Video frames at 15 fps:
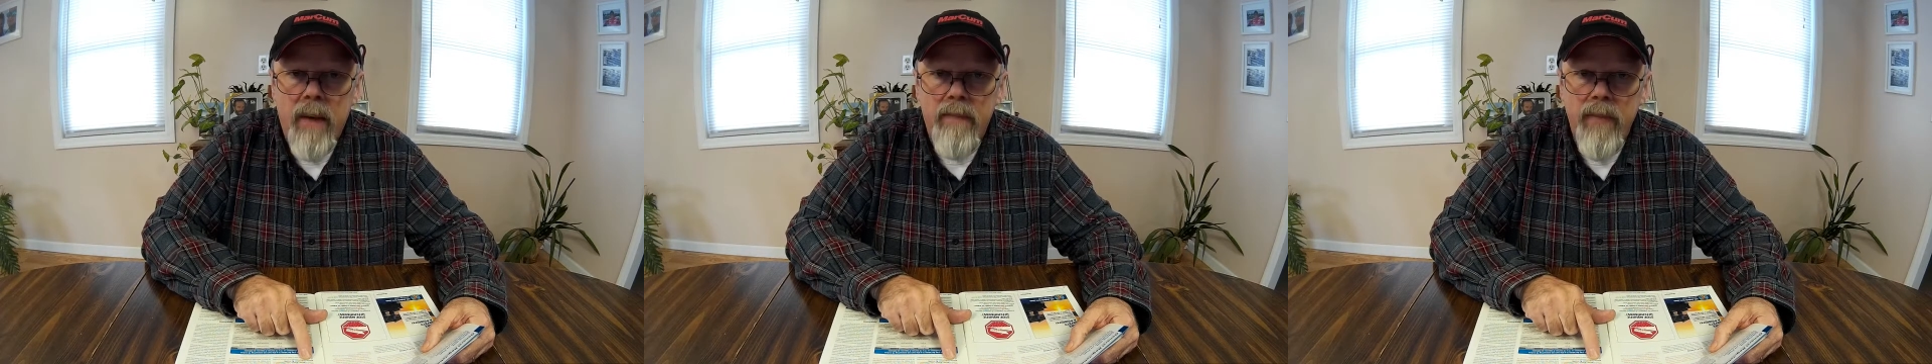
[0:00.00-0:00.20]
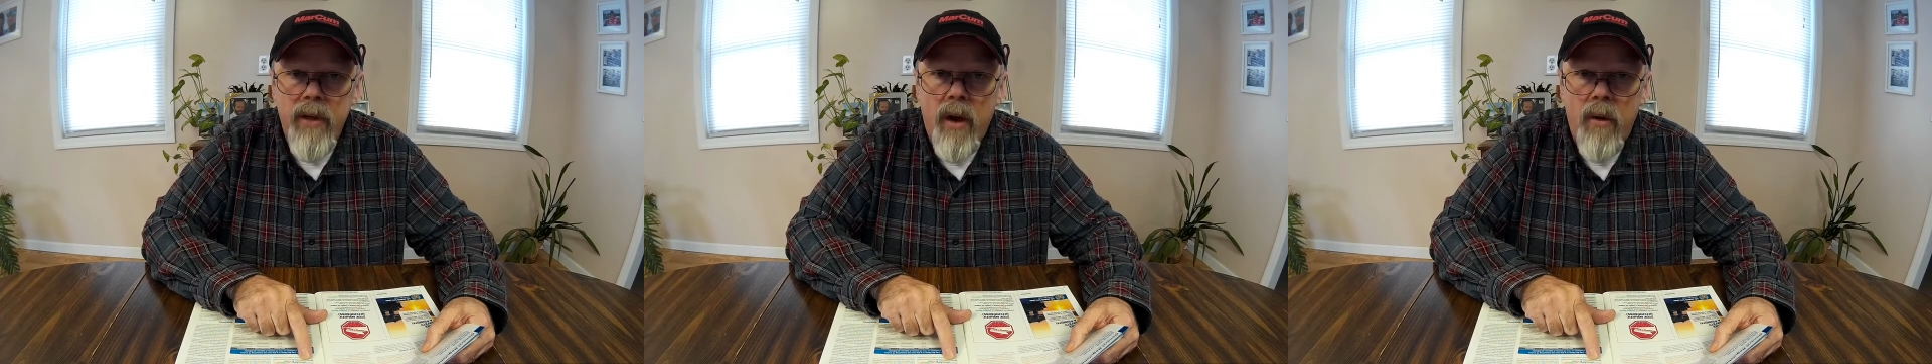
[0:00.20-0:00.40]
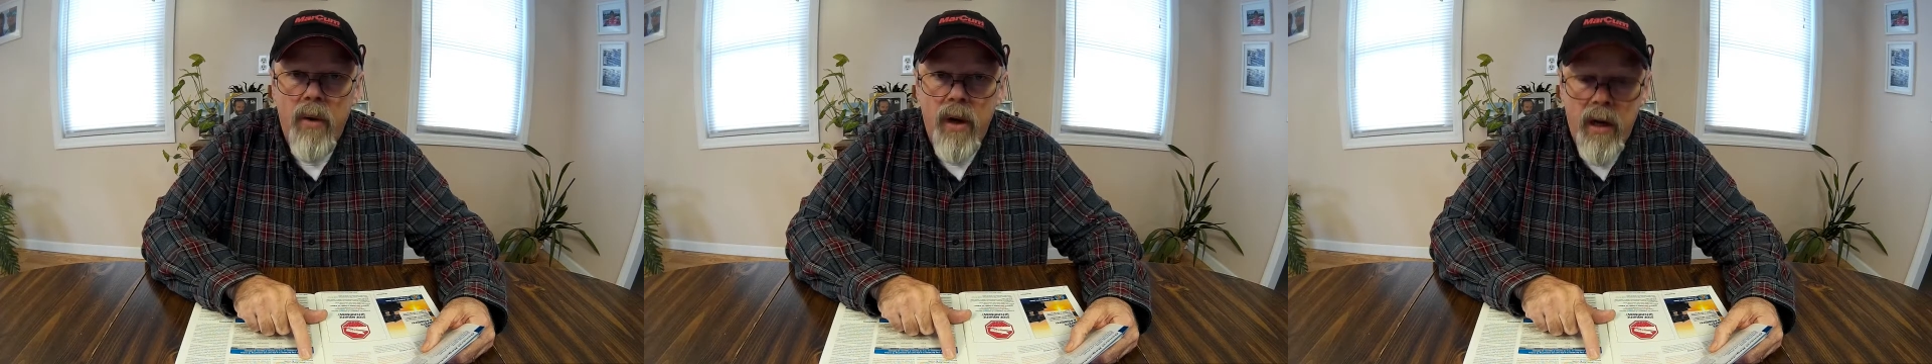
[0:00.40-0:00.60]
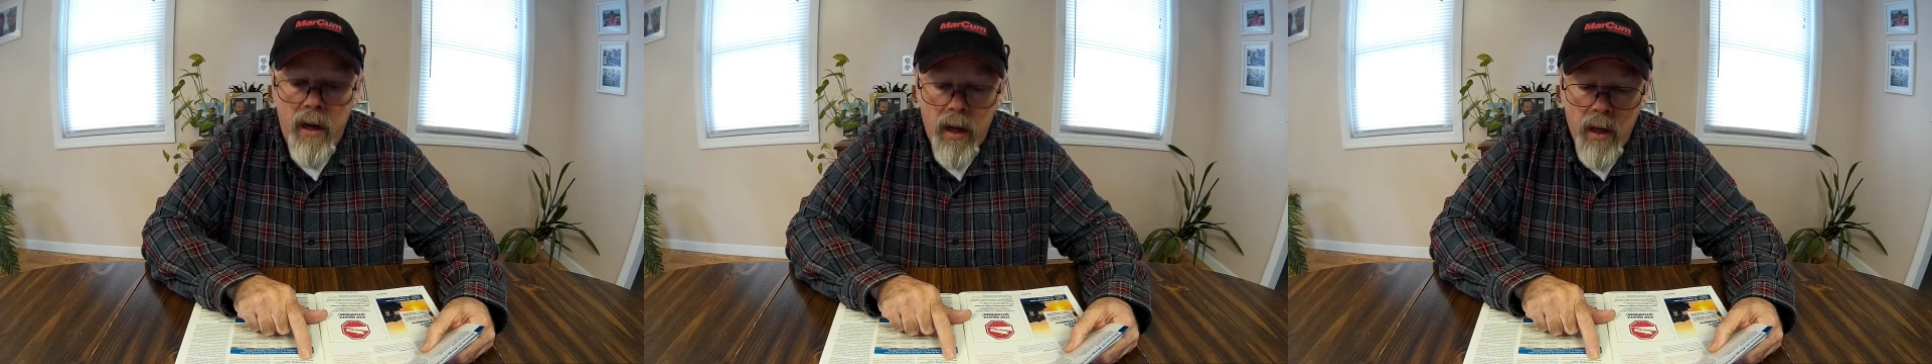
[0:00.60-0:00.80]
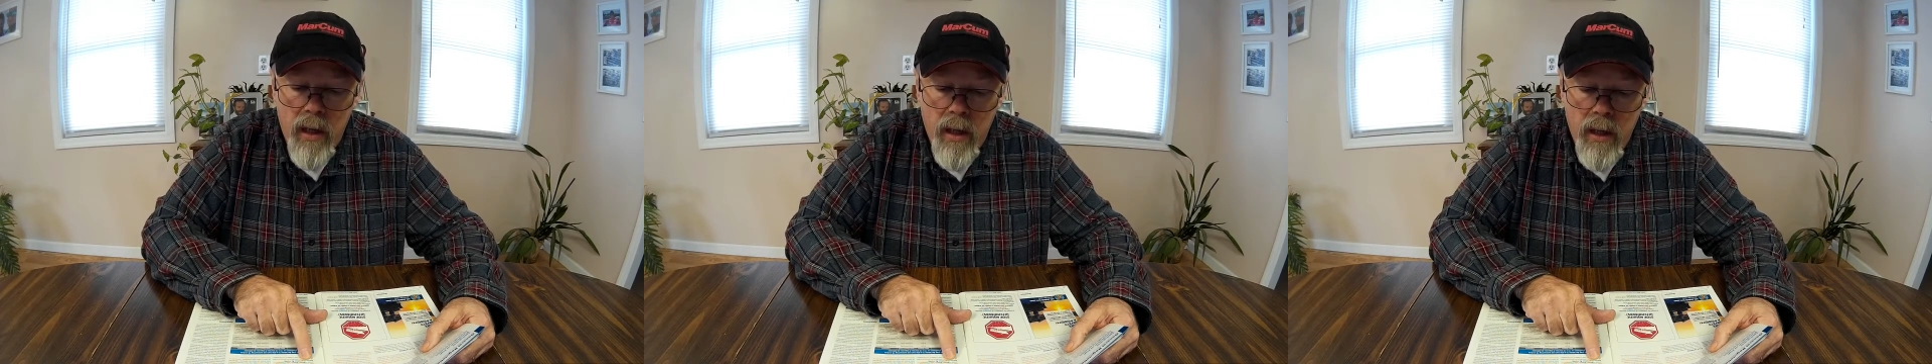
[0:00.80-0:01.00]
noted
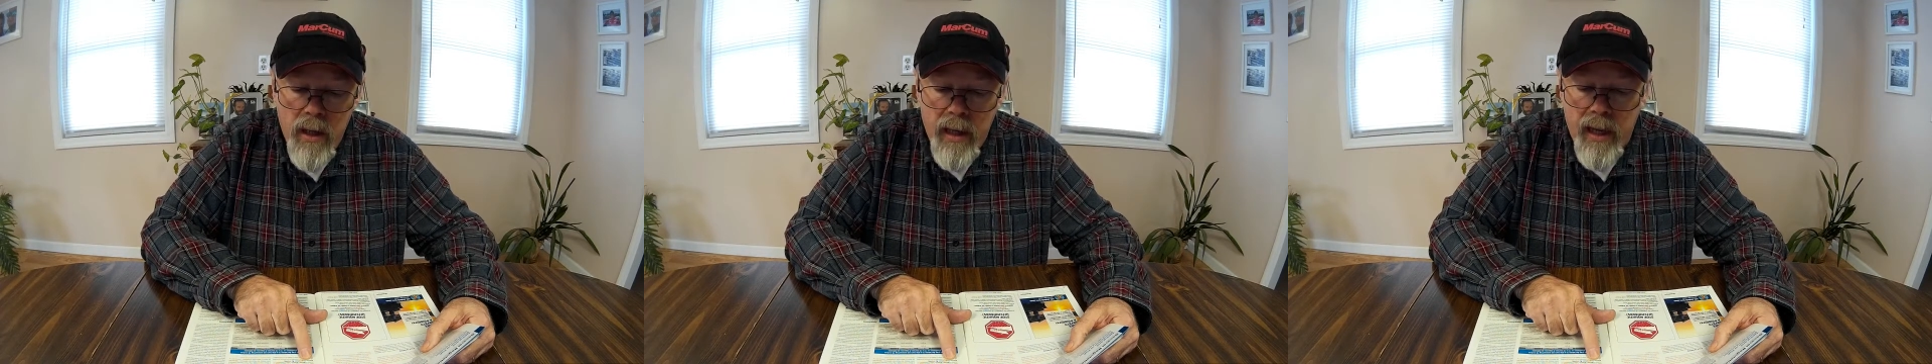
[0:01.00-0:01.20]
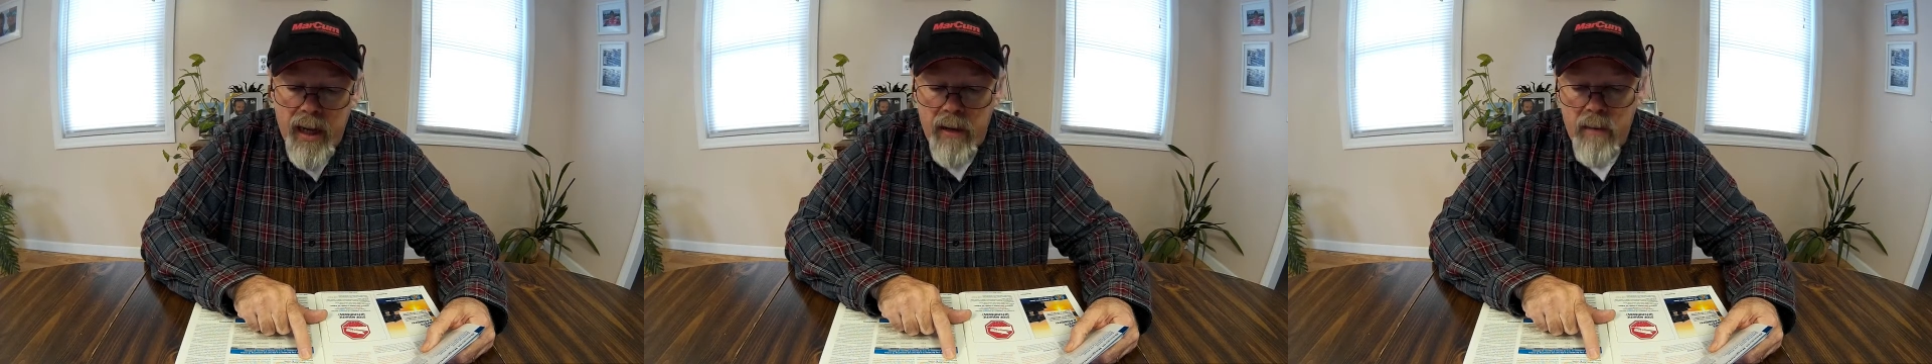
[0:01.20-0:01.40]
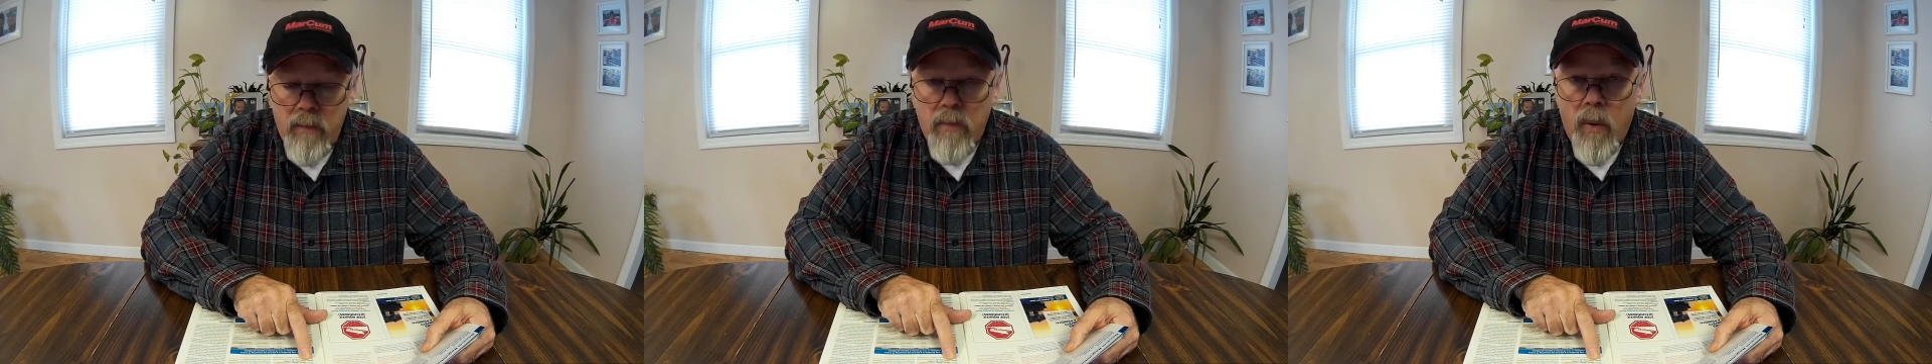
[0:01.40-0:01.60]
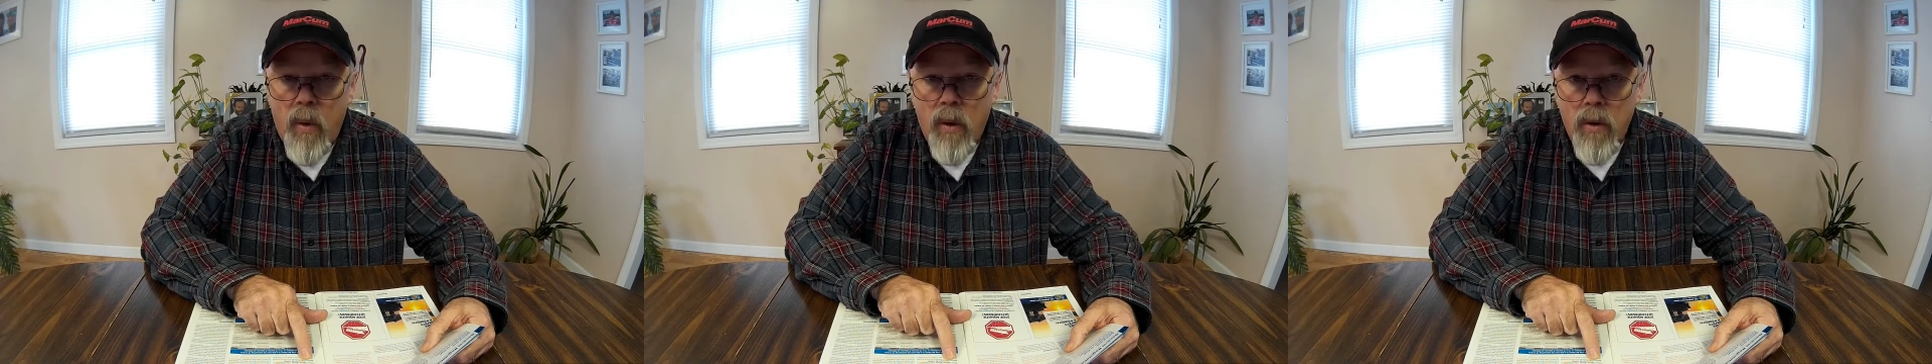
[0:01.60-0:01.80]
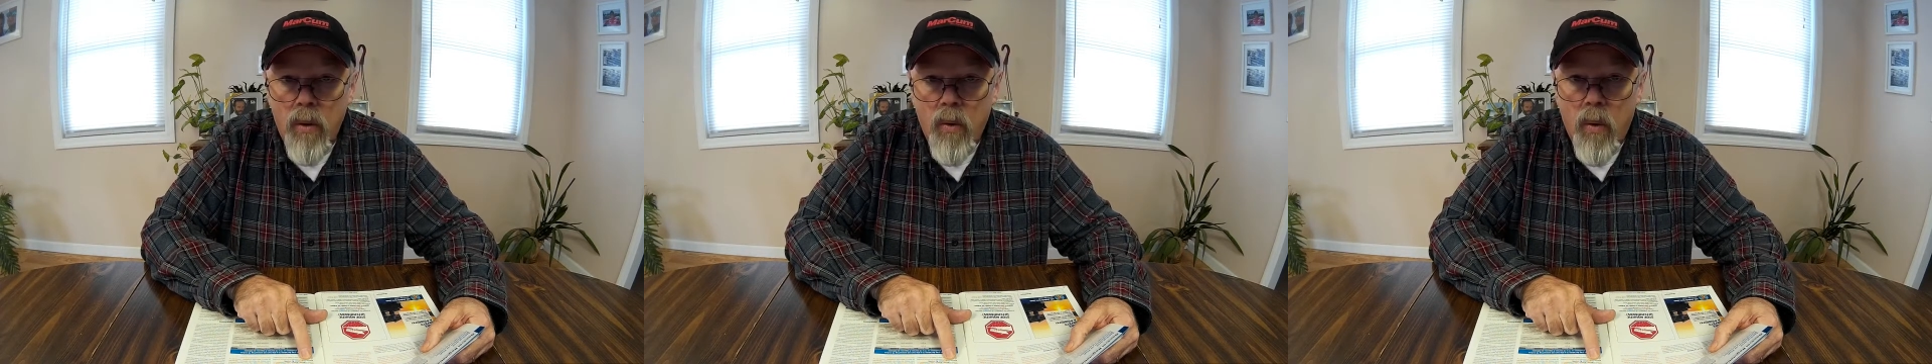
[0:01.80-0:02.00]
in
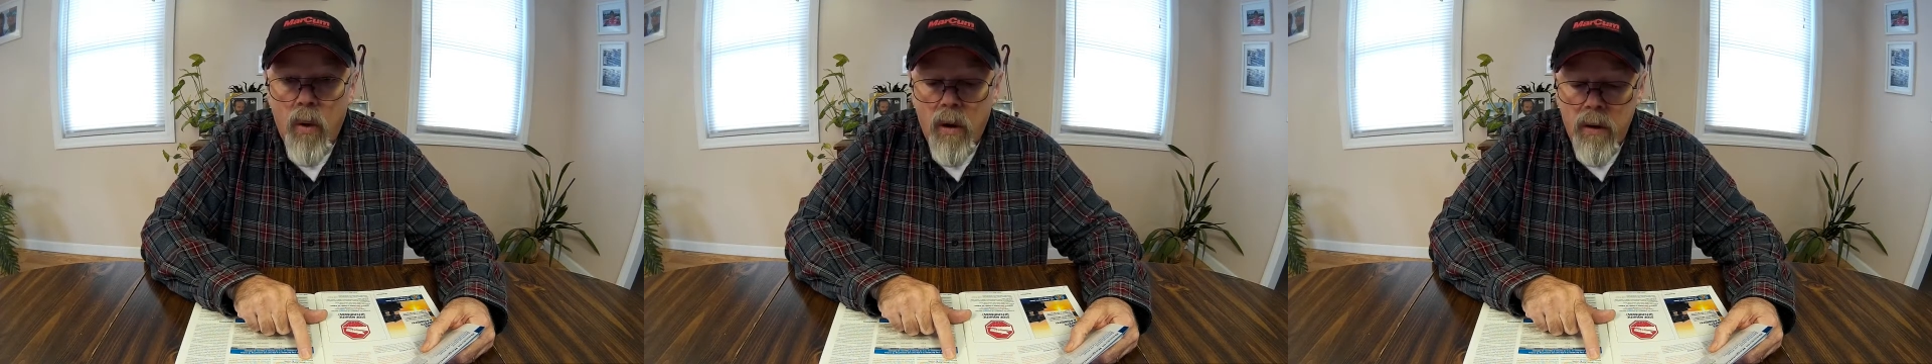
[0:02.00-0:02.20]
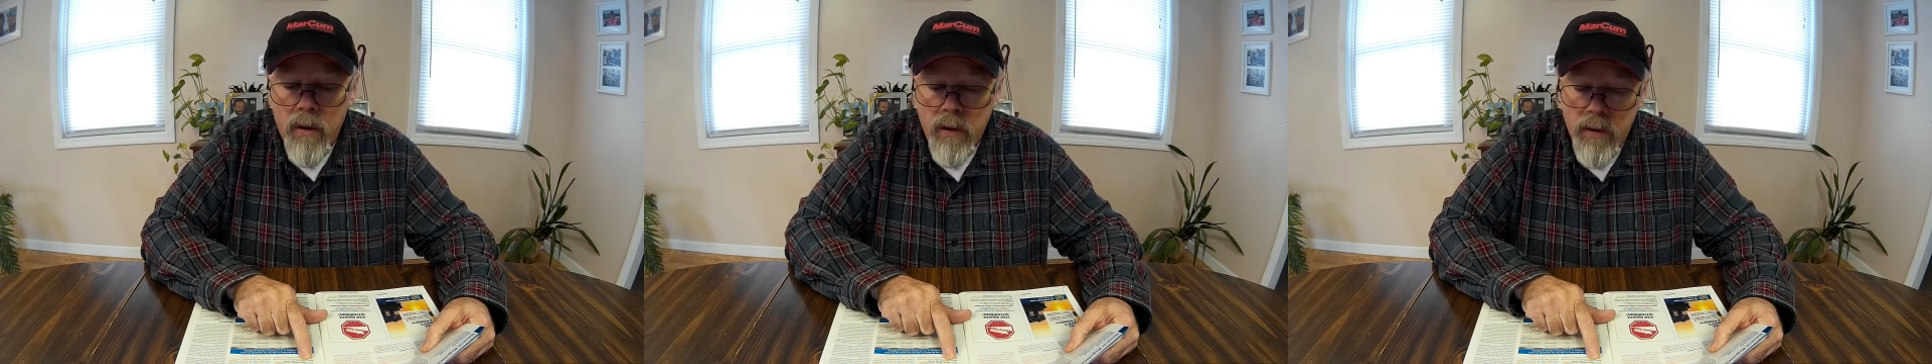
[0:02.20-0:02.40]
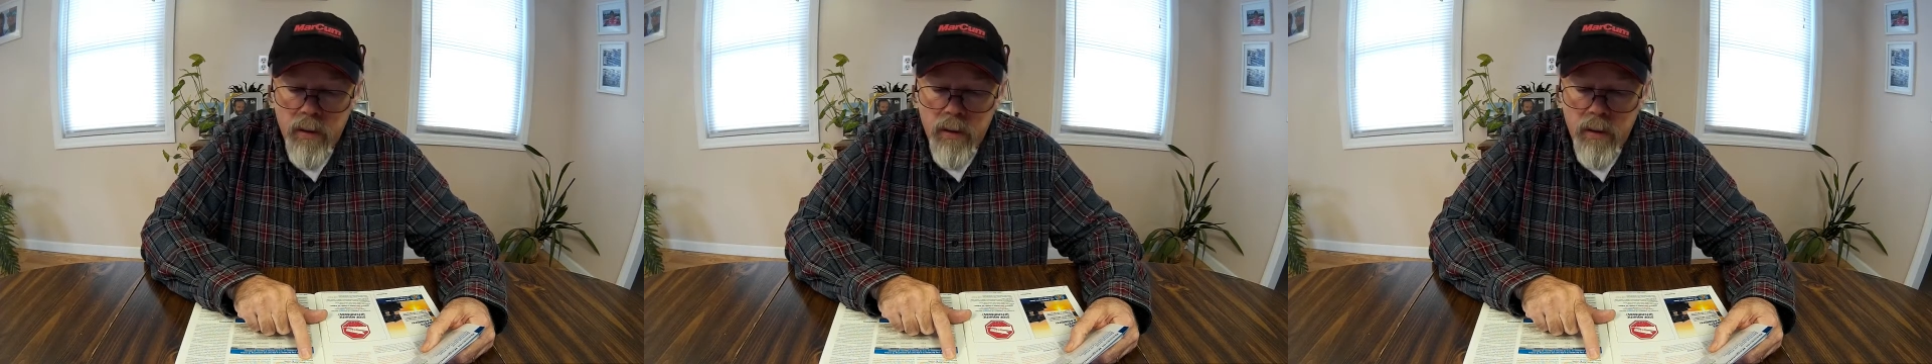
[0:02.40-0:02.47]
border waters,